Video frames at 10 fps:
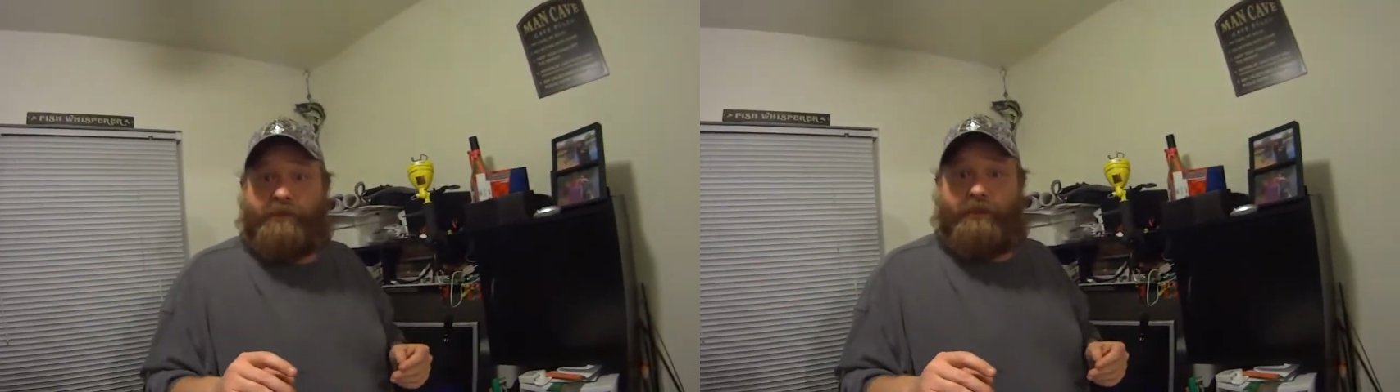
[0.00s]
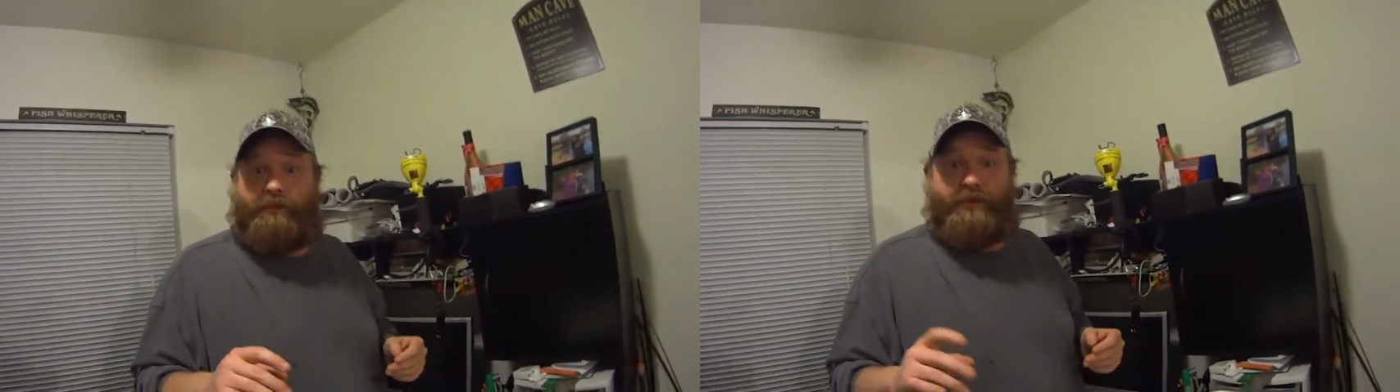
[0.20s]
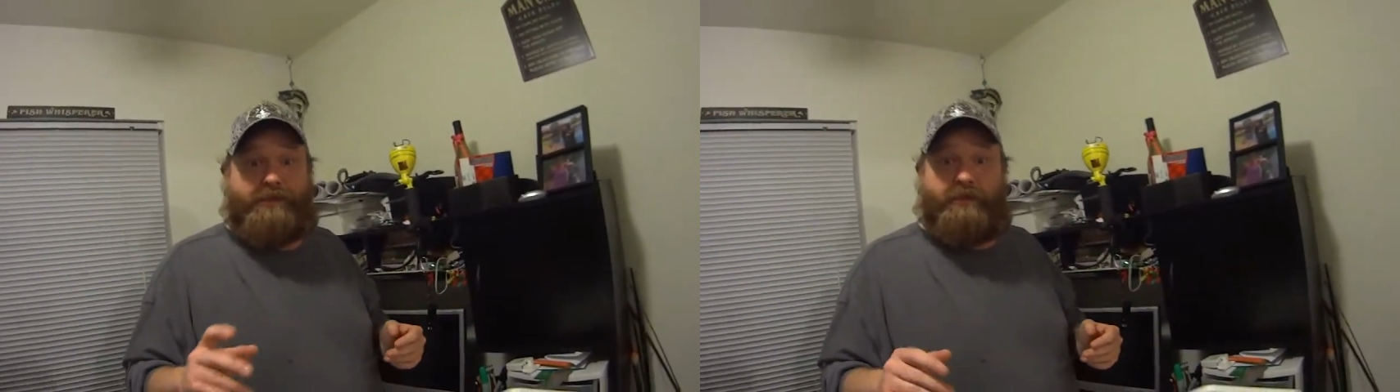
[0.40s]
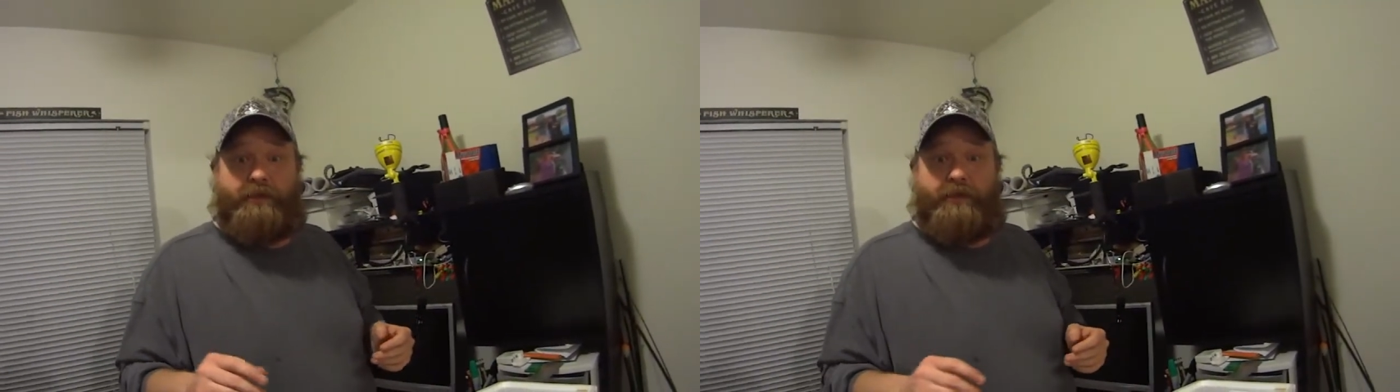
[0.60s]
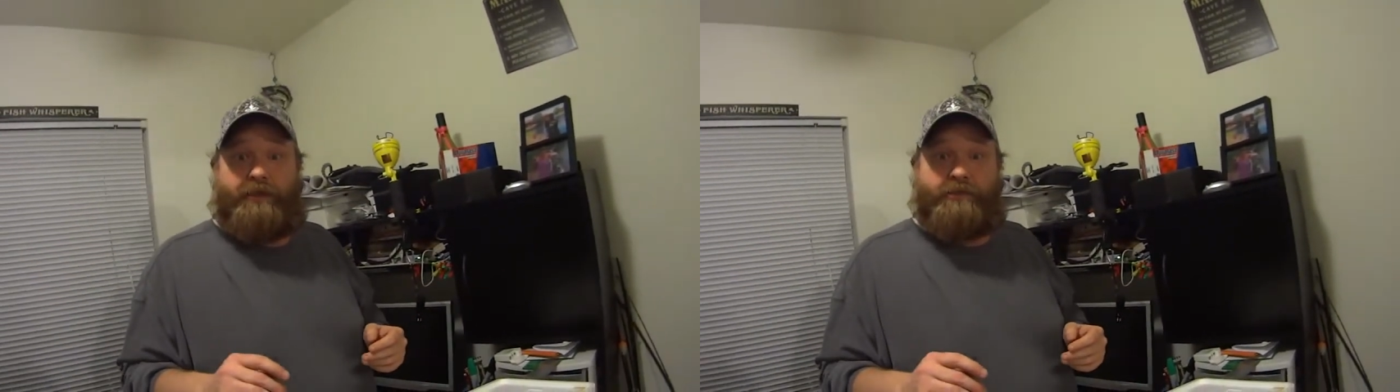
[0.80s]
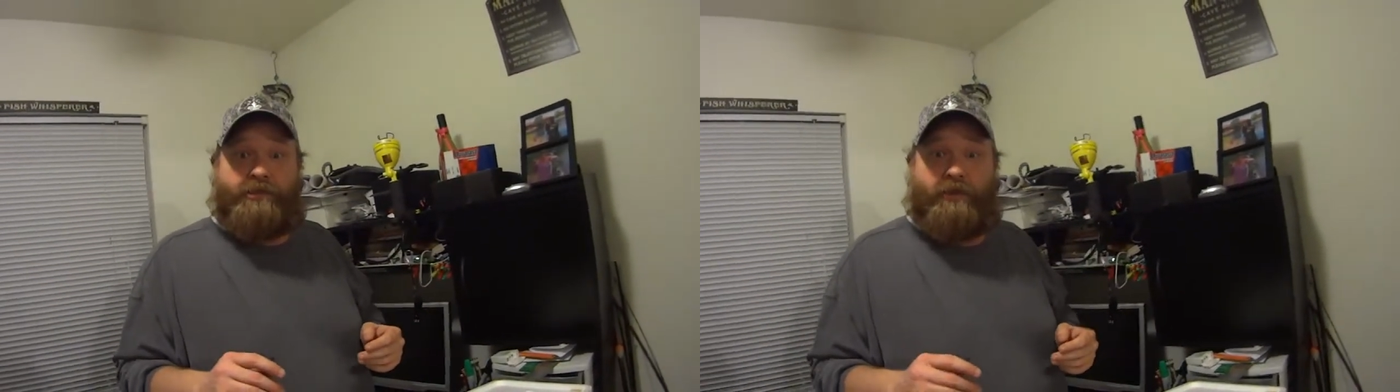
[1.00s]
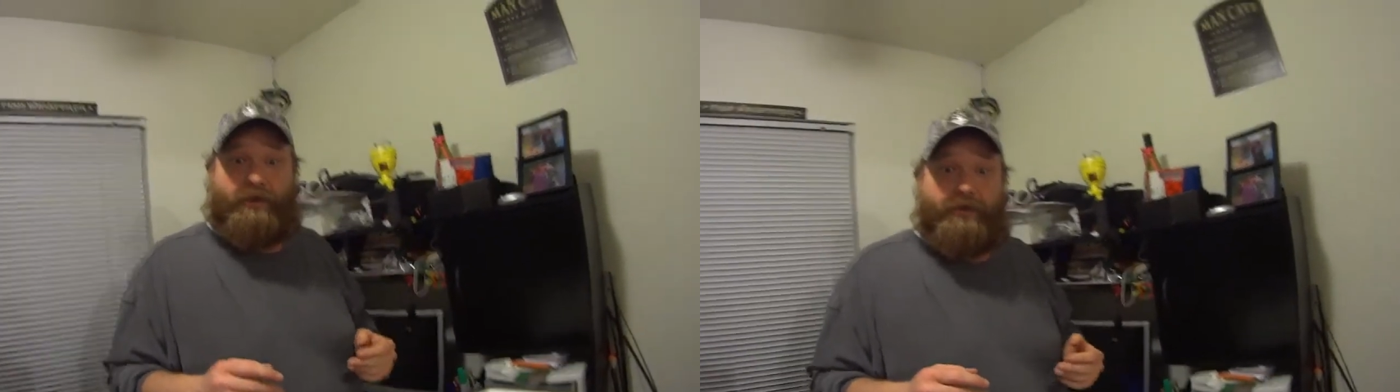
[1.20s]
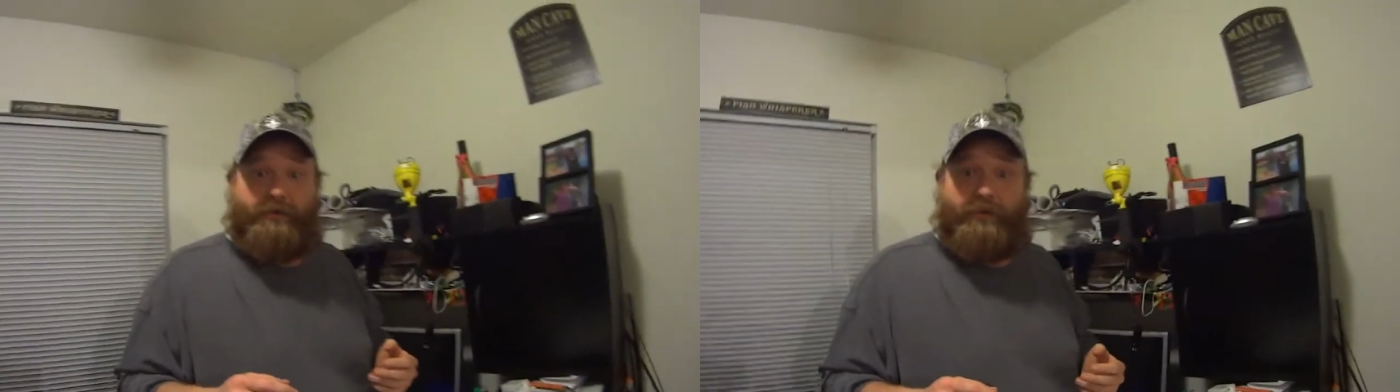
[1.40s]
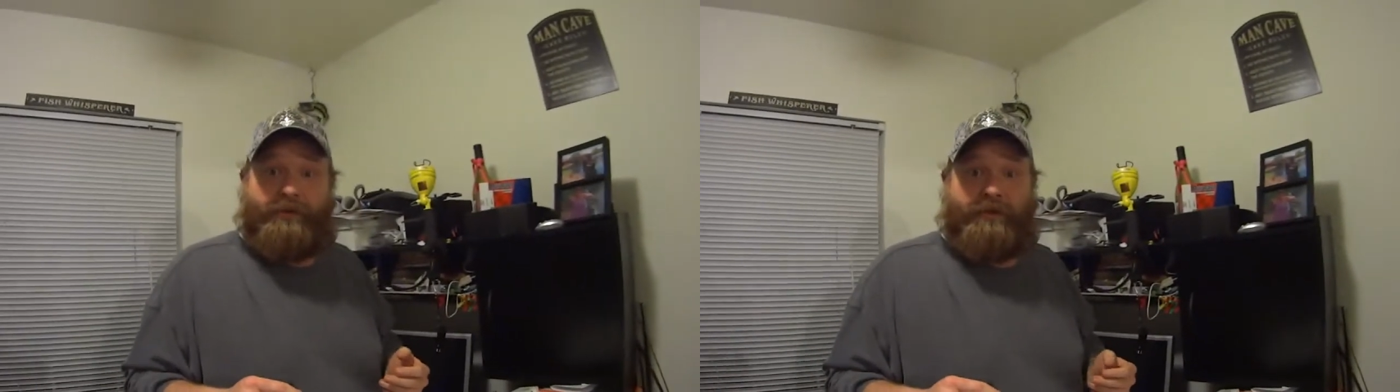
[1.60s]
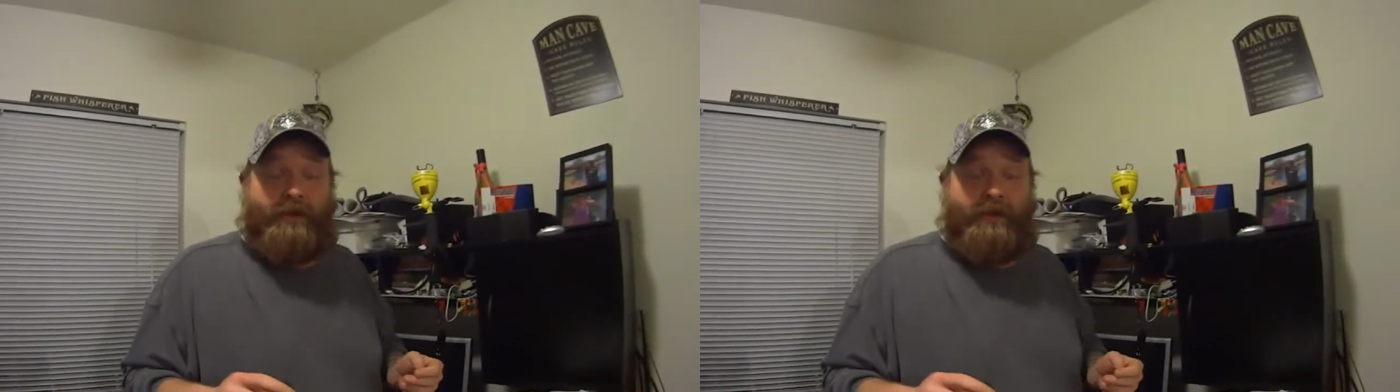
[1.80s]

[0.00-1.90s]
and recently he started with